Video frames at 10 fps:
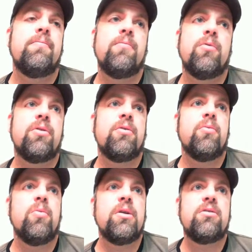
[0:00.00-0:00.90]
with
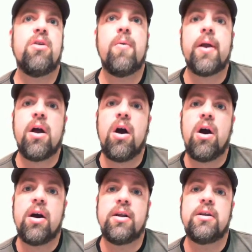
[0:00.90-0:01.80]
what's going
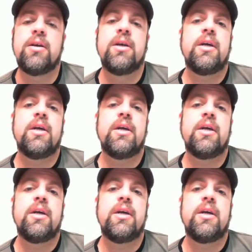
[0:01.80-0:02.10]
on